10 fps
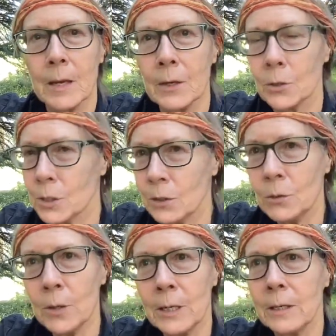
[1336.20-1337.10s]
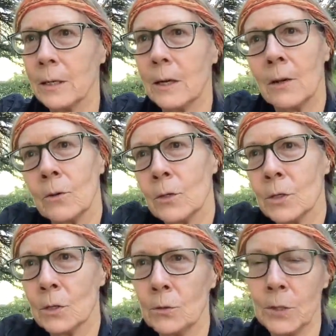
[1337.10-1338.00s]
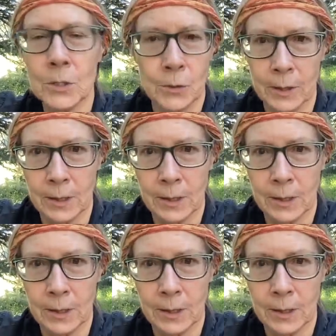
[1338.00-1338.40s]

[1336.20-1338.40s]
You're still doing, you know, you're still doing strength